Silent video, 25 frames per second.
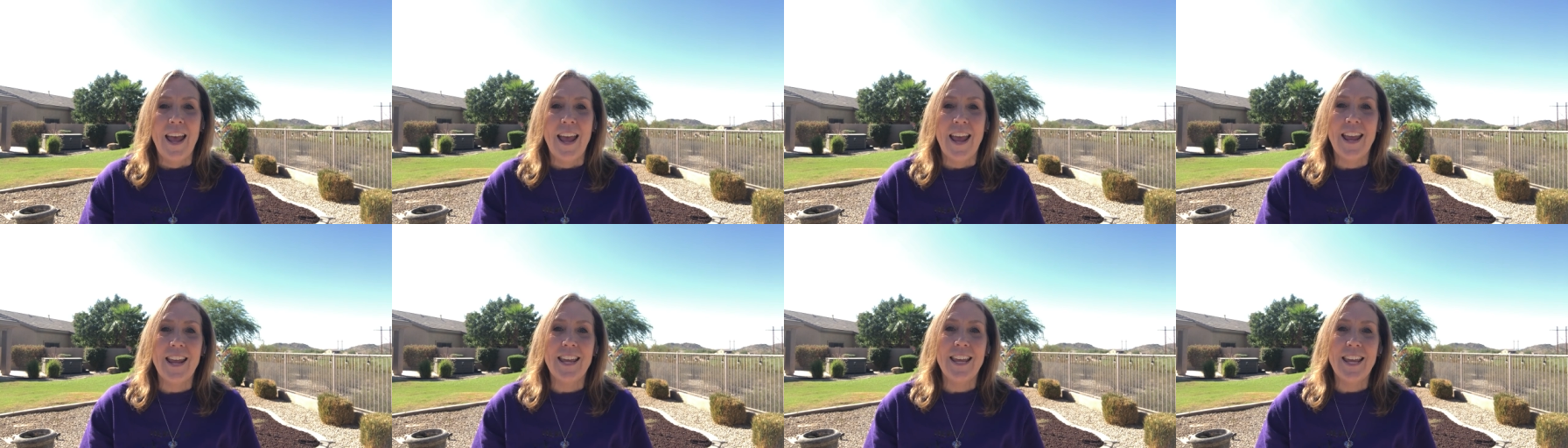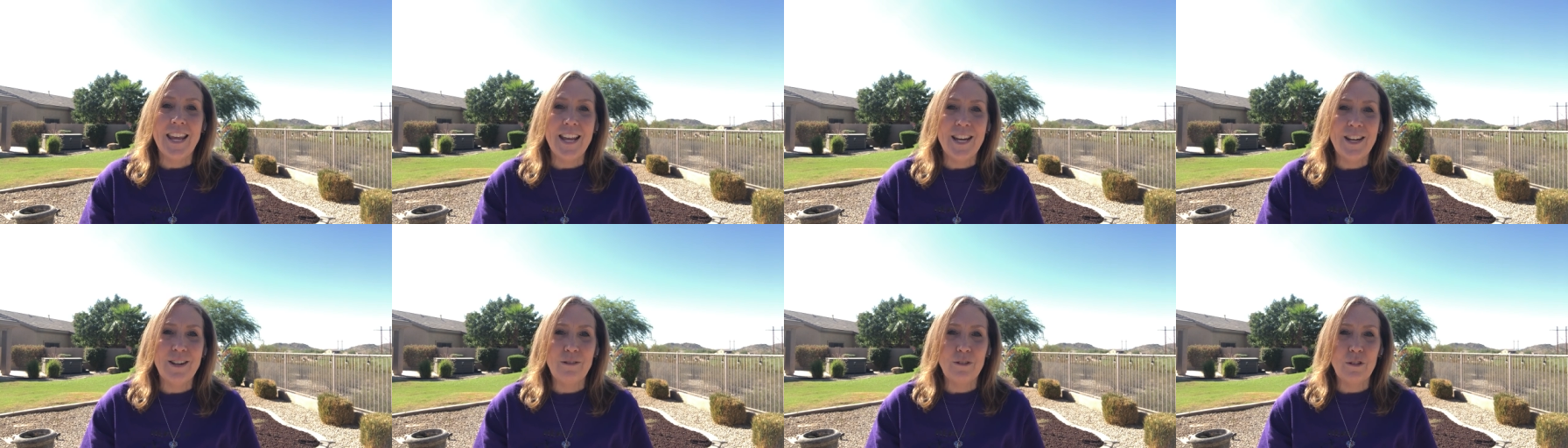a
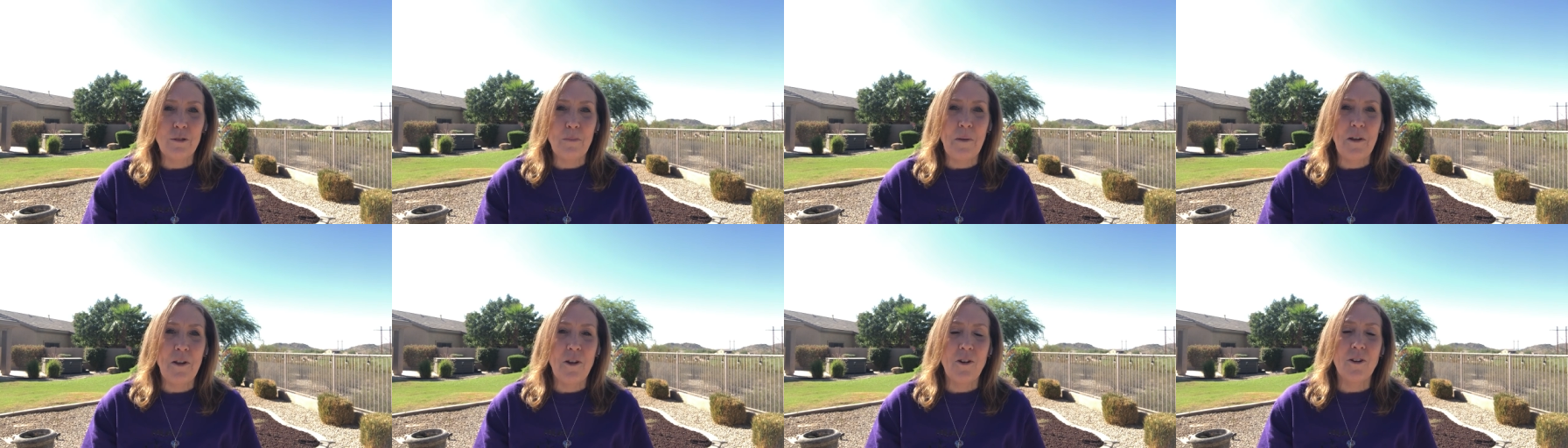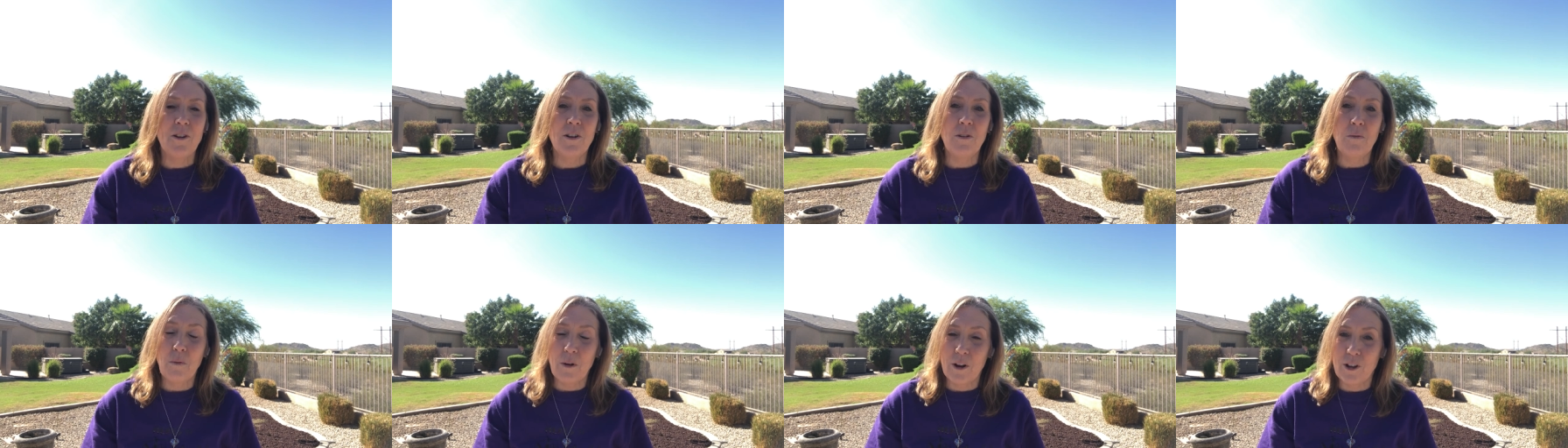keynote speaker,
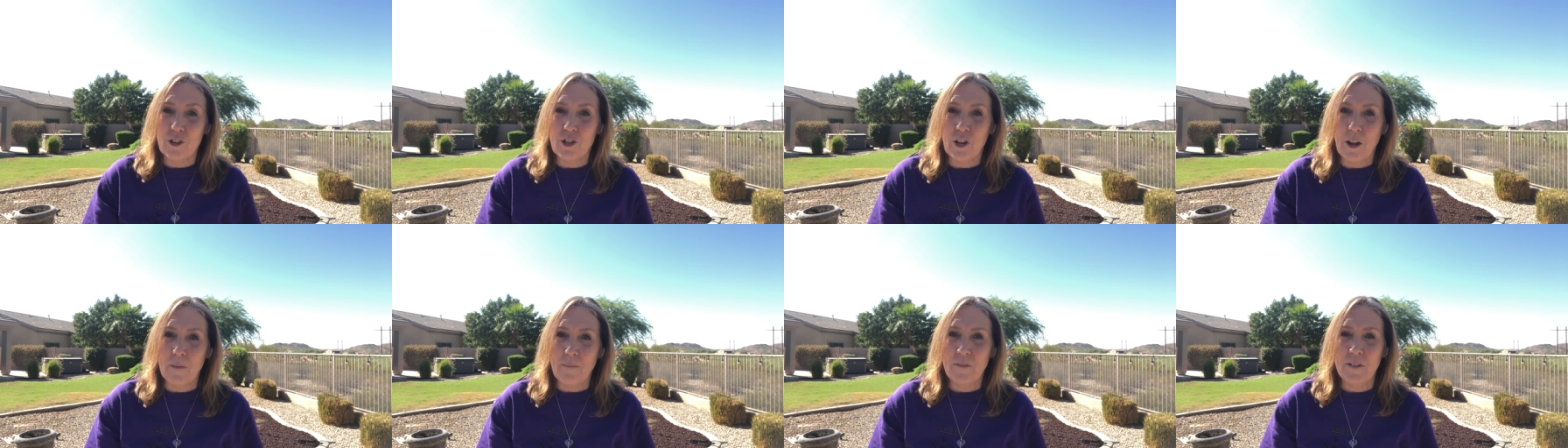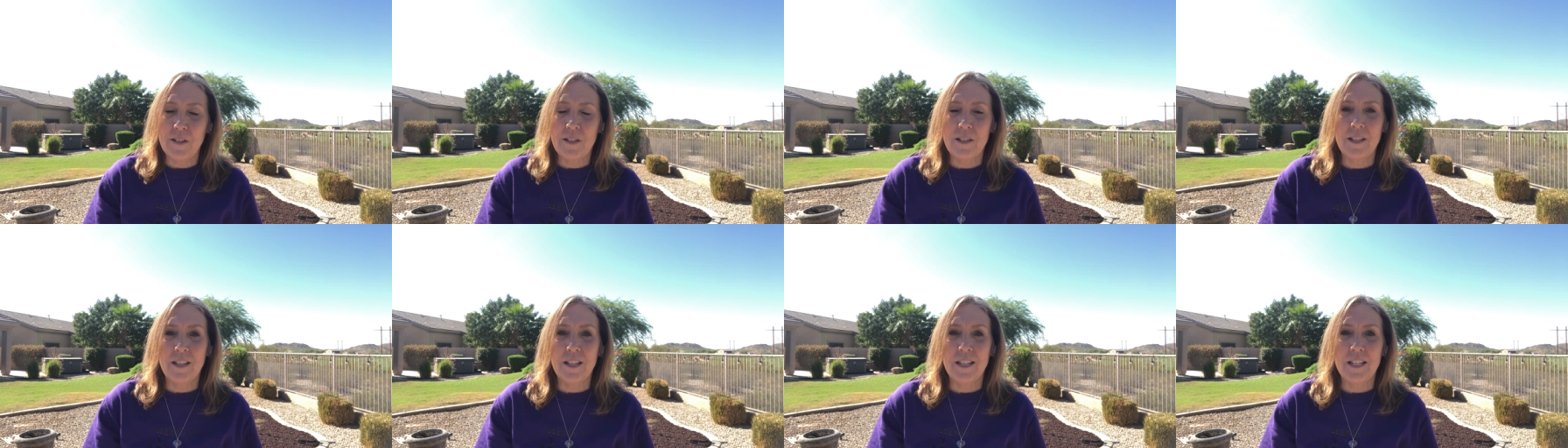and a workshop
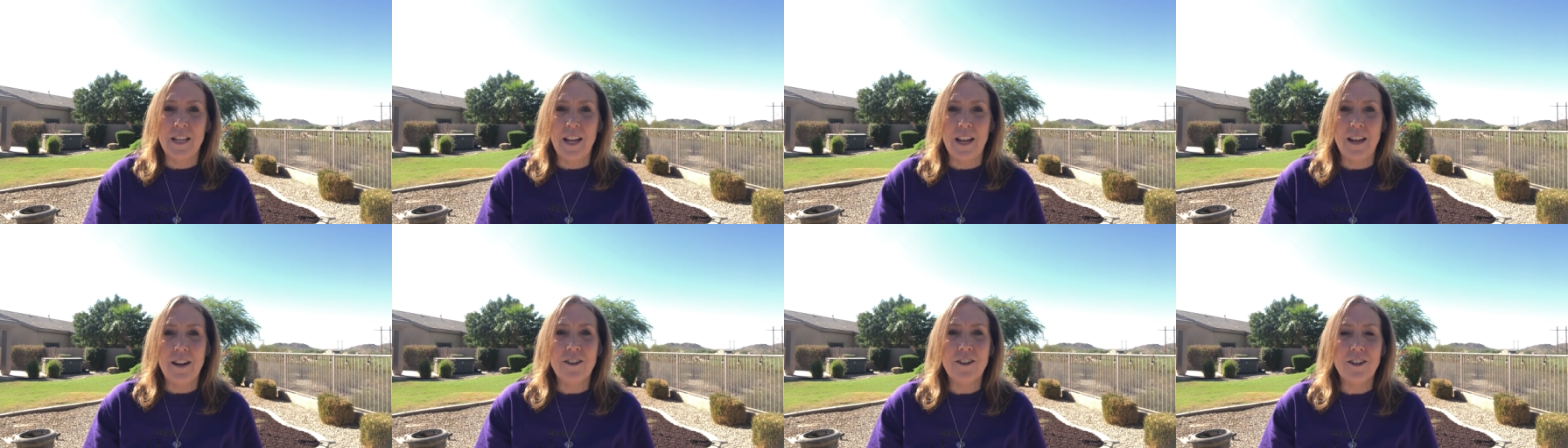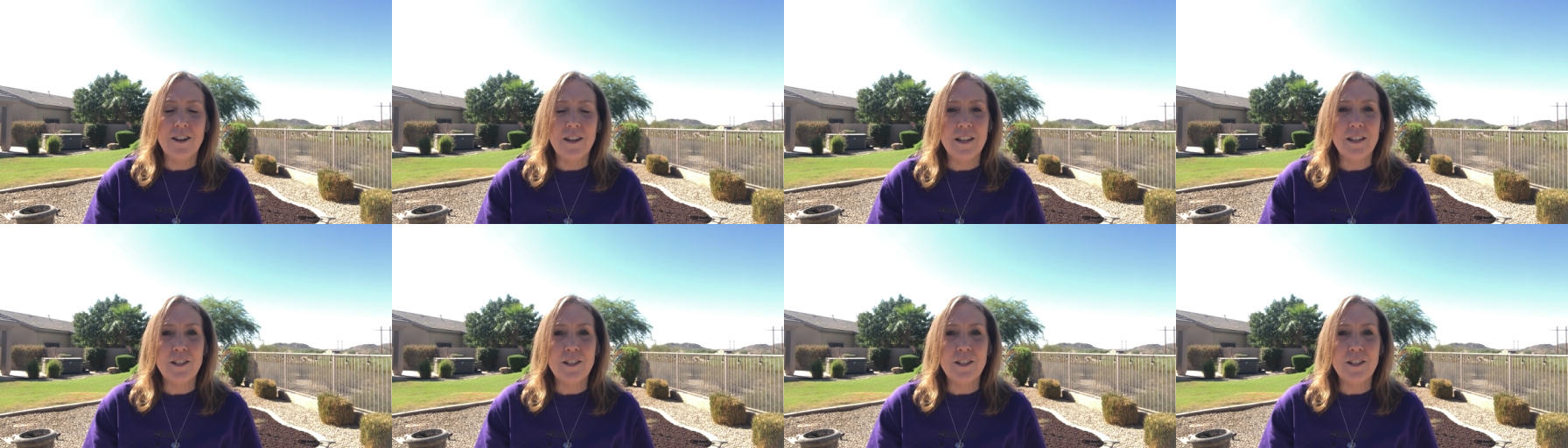facilitator,